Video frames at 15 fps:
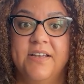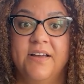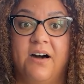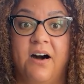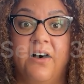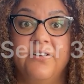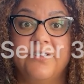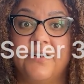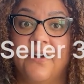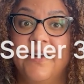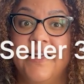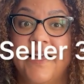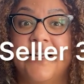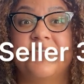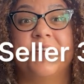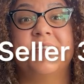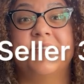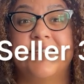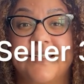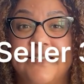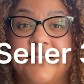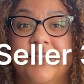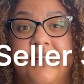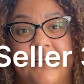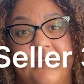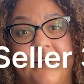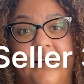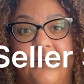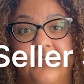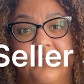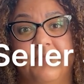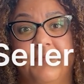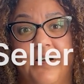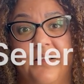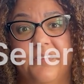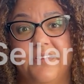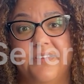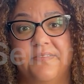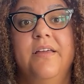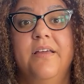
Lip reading: all starting at just $69 a month.